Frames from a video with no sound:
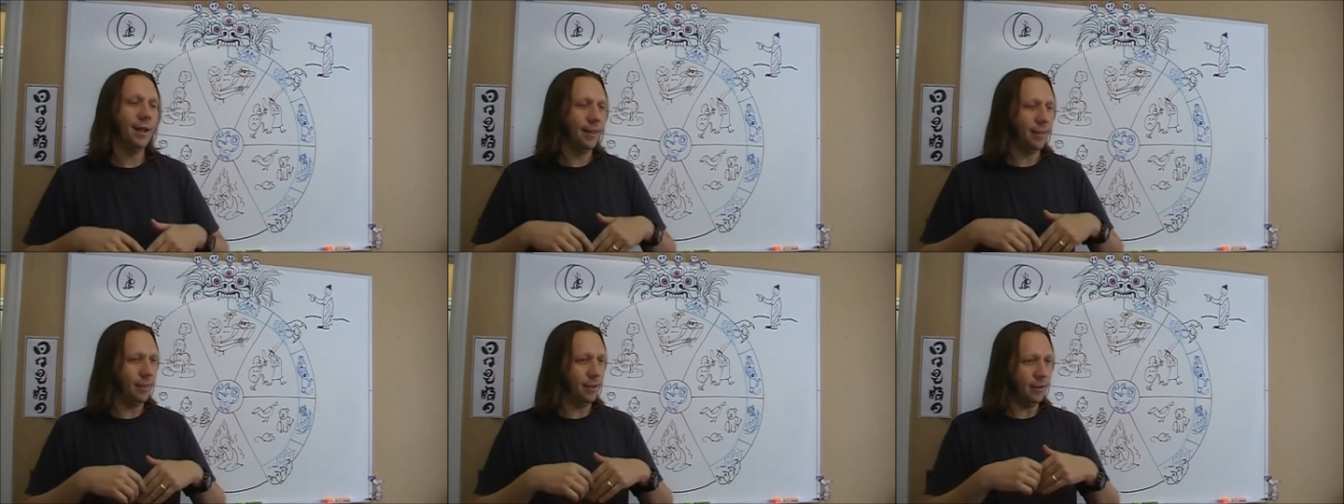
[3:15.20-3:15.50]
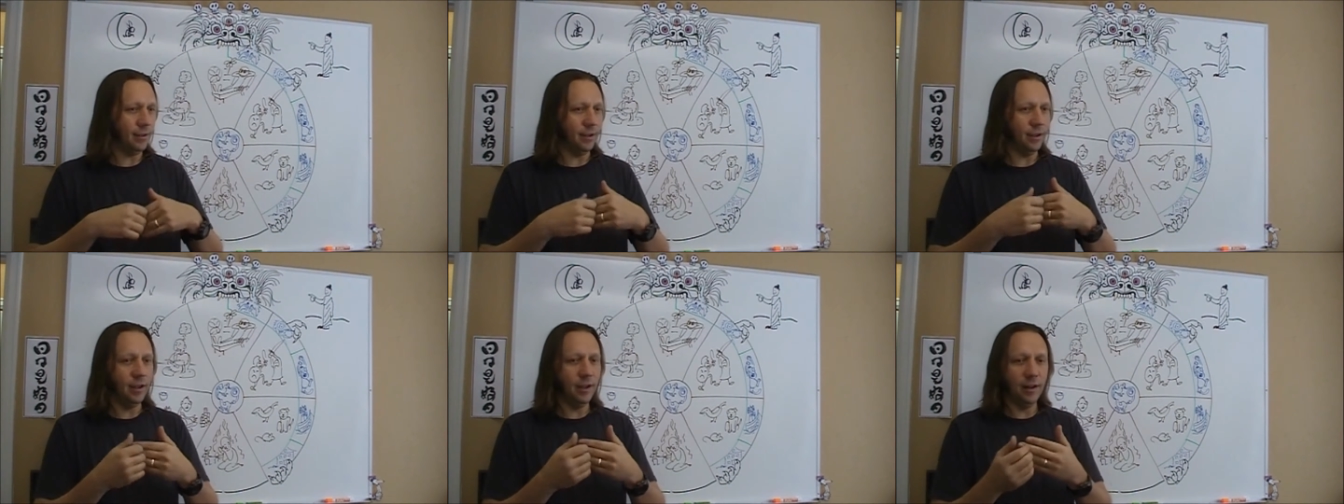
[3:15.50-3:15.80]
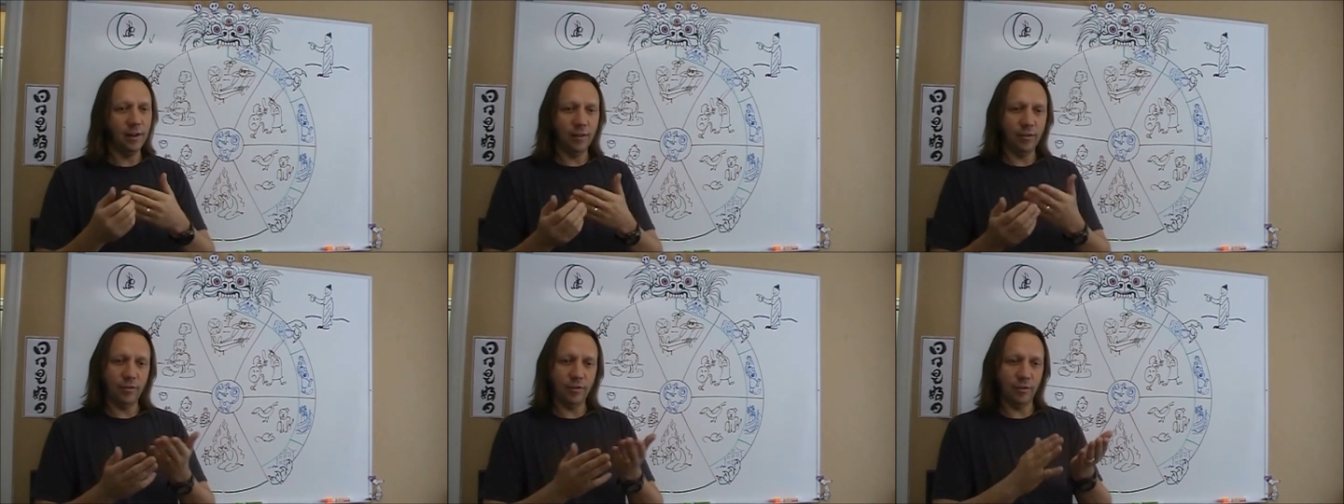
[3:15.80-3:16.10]

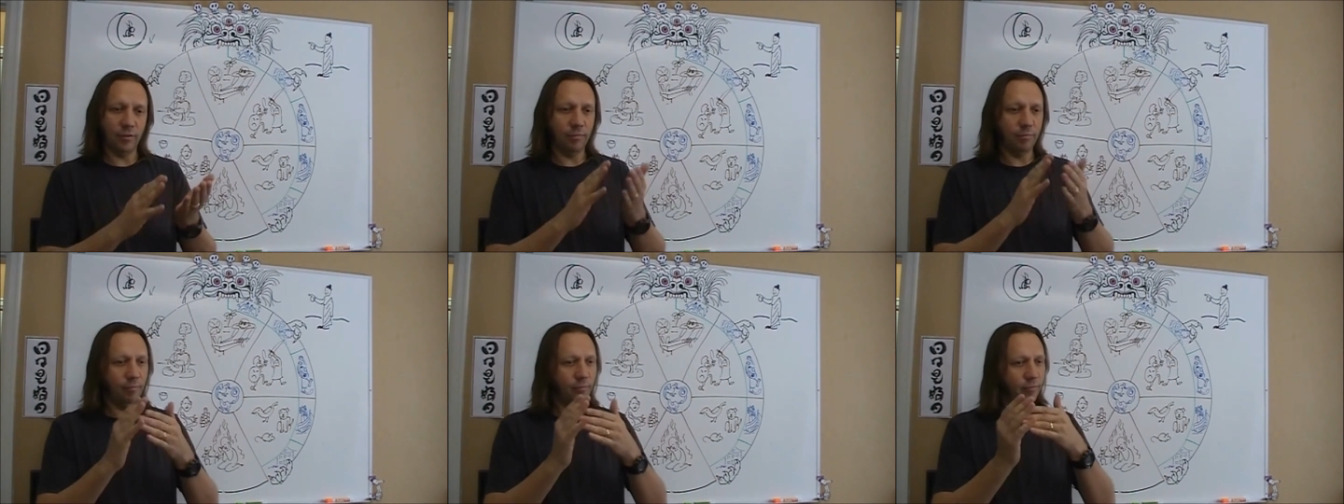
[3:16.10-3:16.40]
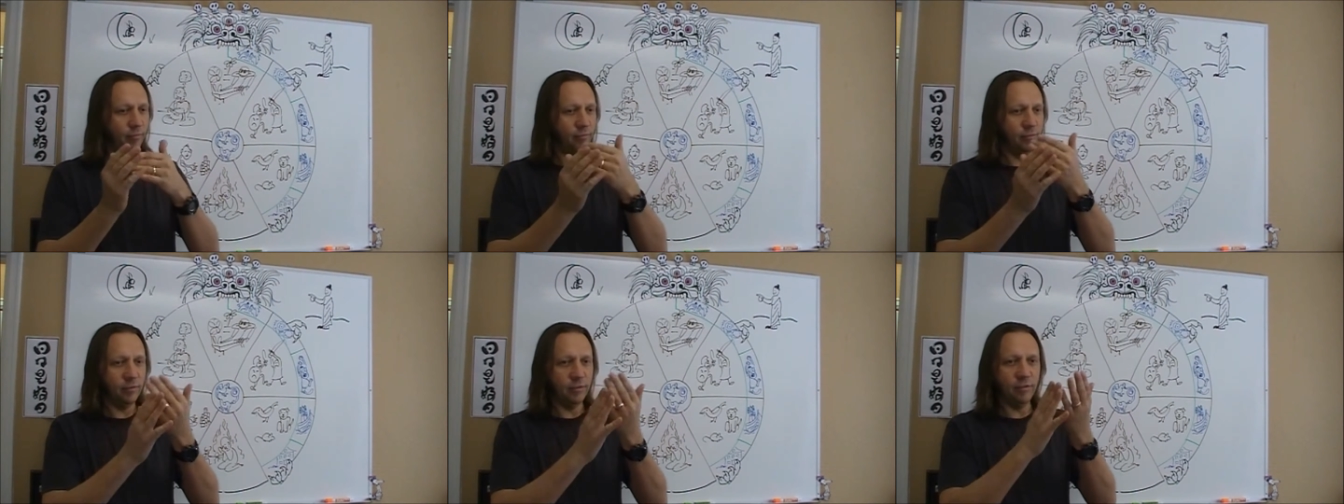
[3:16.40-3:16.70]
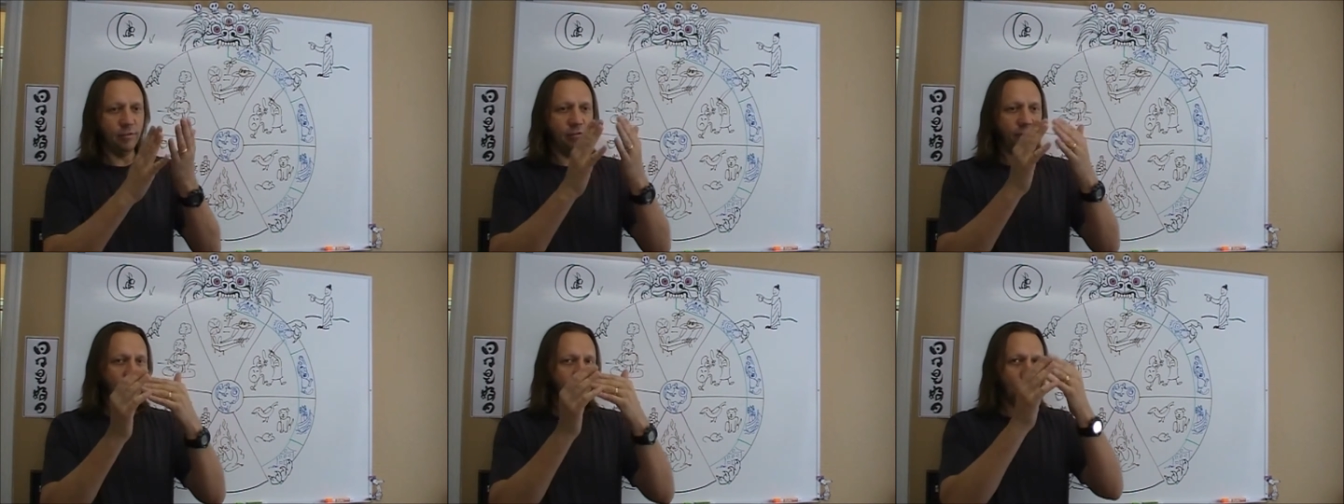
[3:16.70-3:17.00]
the
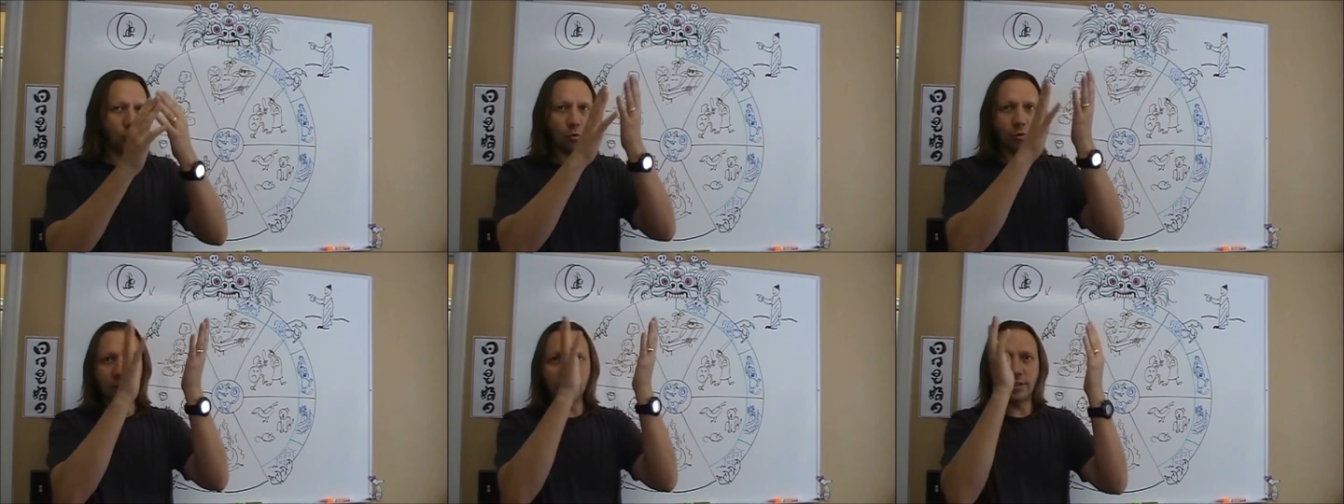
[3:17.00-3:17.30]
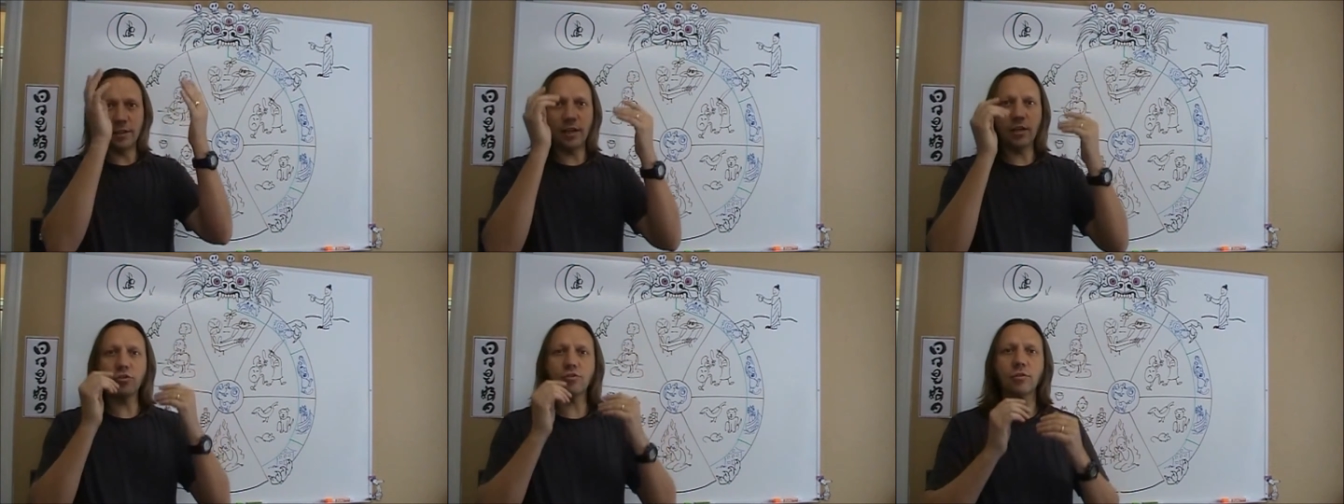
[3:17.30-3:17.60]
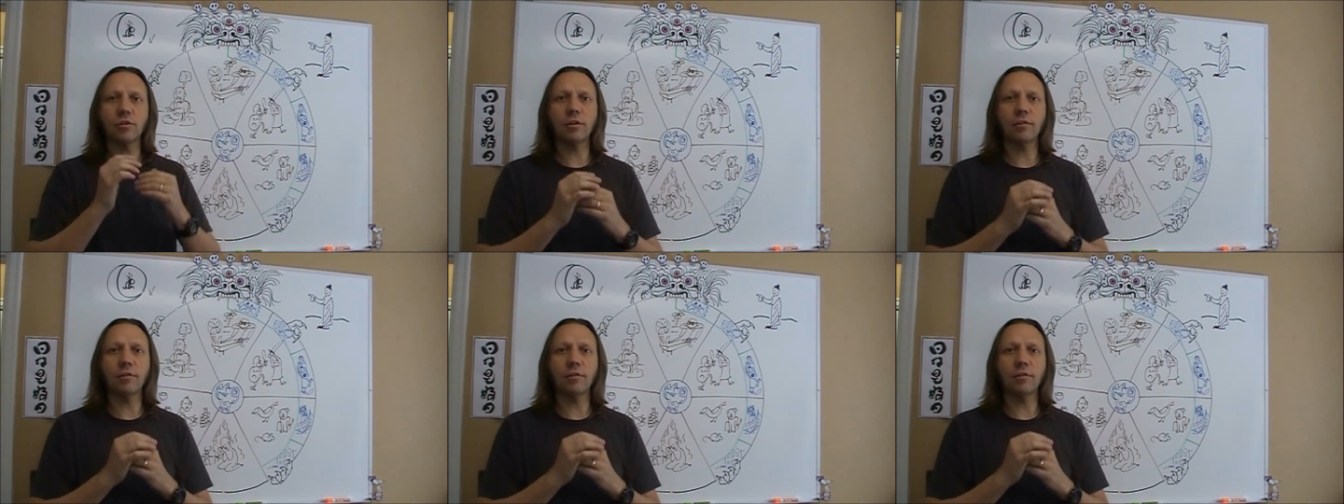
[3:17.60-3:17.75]
visualization